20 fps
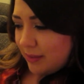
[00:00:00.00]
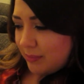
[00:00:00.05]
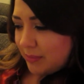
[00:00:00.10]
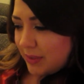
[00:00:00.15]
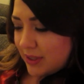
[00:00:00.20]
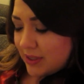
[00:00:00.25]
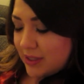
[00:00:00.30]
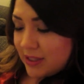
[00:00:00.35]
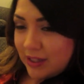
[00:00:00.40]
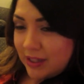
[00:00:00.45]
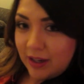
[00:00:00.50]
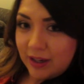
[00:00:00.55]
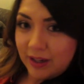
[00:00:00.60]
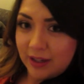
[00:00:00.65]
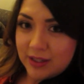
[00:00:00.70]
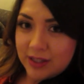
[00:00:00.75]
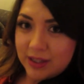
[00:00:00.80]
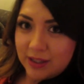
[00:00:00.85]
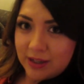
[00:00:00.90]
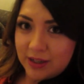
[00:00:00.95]
But Sadie are
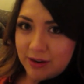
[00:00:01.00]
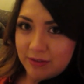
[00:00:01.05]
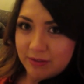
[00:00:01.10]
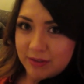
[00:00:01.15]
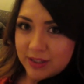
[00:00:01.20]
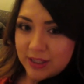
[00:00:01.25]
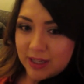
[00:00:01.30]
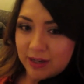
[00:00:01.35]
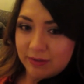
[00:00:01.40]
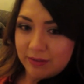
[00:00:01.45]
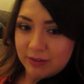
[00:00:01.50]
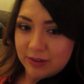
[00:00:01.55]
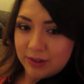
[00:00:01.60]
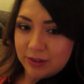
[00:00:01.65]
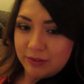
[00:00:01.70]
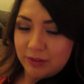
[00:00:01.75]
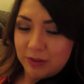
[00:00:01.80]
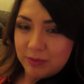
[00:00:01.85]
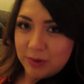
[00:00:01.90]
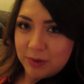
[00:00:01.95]
going to take off because I have a
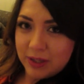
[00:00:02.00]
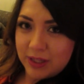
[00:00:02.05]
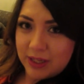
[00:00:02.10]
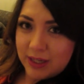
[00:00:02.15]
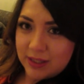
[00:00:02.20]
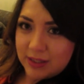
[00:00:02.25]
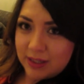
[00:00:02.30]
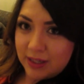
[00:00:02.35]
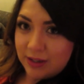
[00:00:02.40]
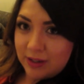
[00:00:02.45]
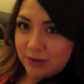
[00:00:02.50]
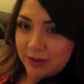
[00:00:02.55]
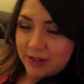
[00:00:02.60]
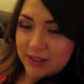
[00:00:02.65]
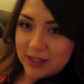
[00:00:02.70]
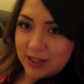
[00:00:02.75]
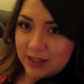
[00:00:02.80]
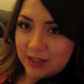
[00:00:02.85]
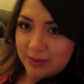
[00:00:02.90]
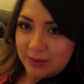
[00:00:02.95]
few more things. I know
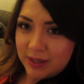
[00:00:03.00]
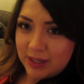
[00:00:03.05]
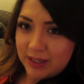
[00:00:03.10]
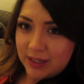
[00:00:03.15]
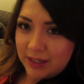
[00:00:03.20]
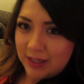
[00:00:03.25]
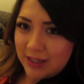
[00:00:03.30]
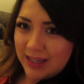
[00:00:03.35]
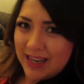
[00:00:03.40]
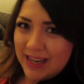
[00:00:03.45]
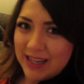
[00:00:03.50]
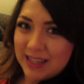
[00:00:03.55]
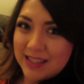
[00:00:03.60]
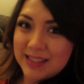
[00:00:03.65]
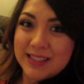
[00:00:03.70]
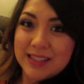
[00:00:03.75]
exactly what I need, and I